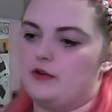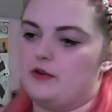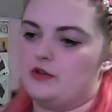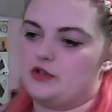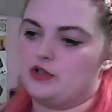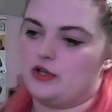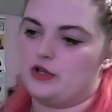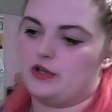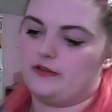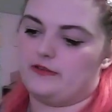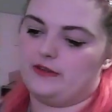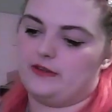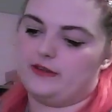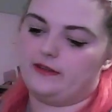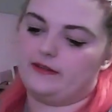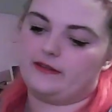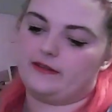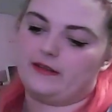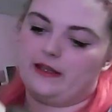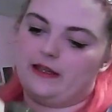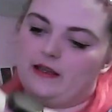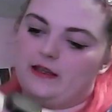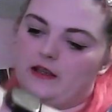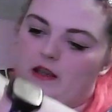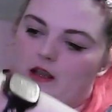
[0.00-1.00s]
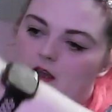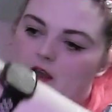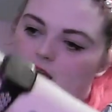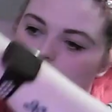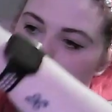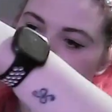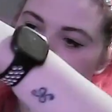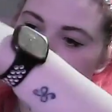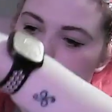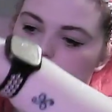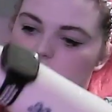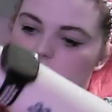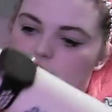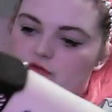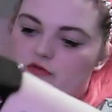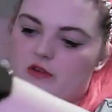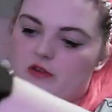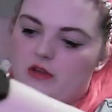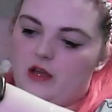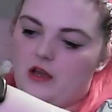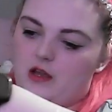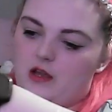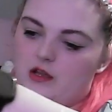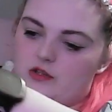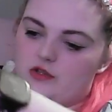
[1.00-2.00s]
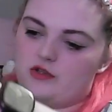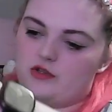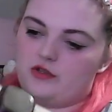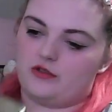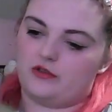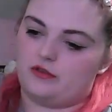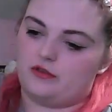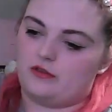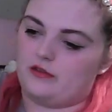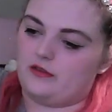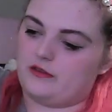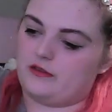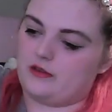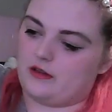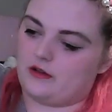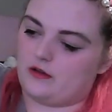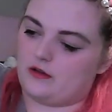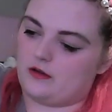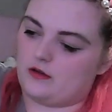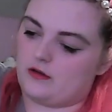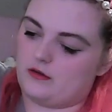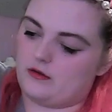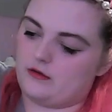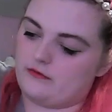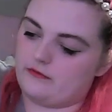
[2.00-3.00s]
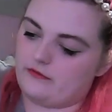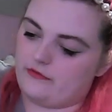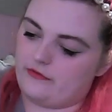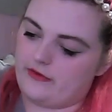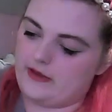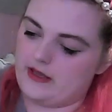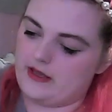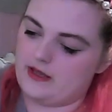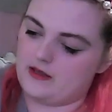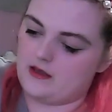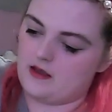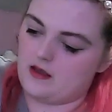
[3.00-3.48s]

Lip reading: jerseys in large and extra large just because they're comfy,